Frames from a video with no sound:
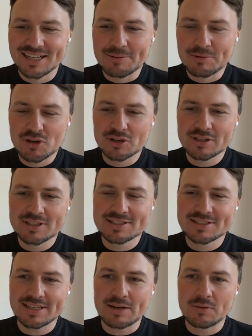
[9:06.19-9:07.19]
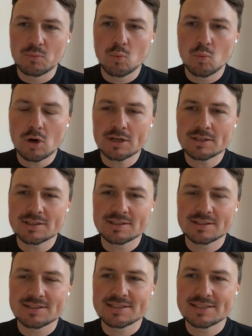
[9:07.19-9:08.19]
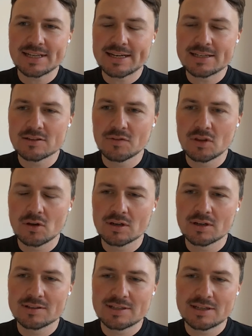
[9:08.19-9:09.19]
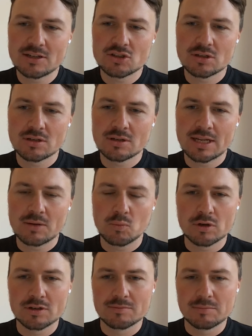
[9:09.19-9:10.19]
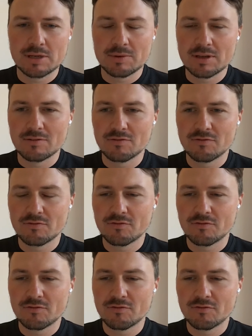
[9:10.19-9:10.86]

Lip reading: I'm curious, at what size of the organization, at what maybe